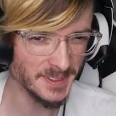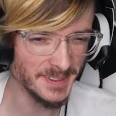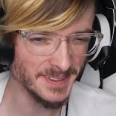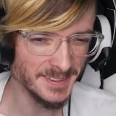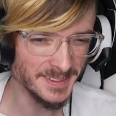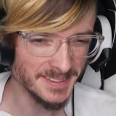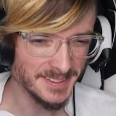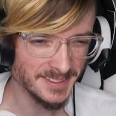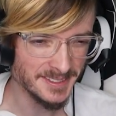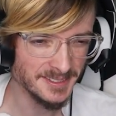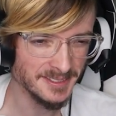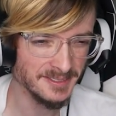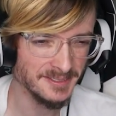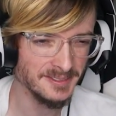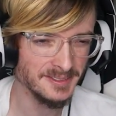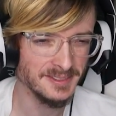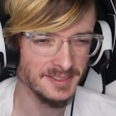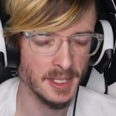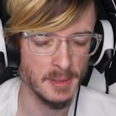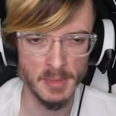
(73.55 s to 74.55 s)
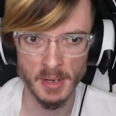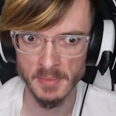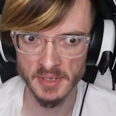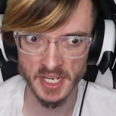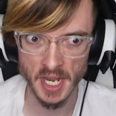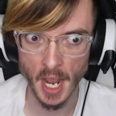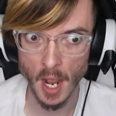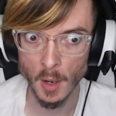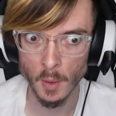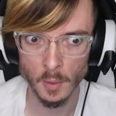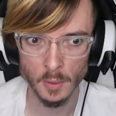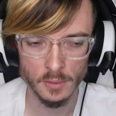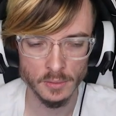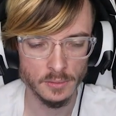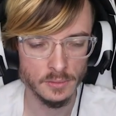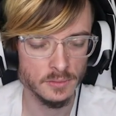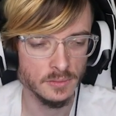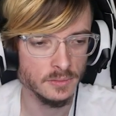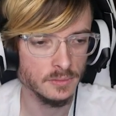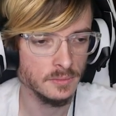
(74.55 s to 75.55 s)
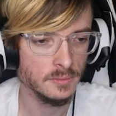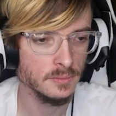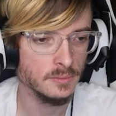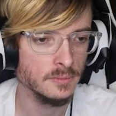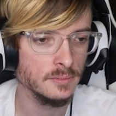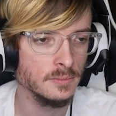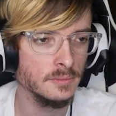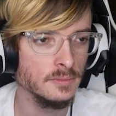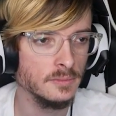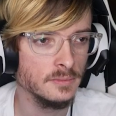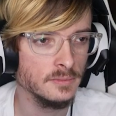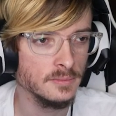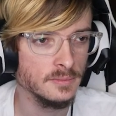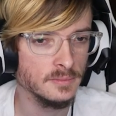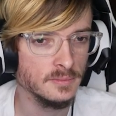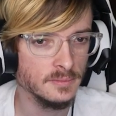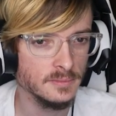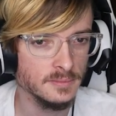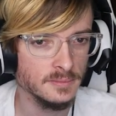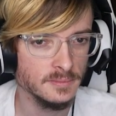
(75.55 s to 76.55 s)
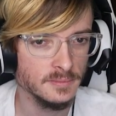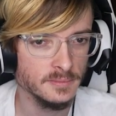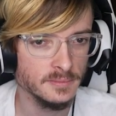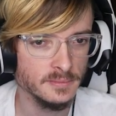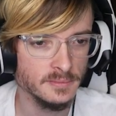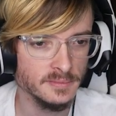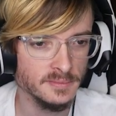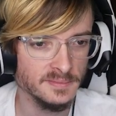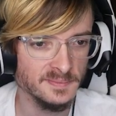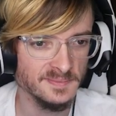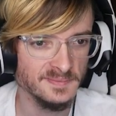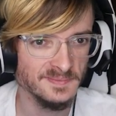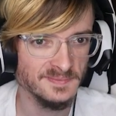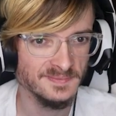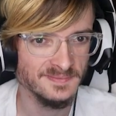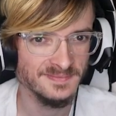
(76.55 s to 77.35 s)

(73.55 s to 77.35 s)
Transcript: Are habitable, that might be then now. the universe should be teeming with life,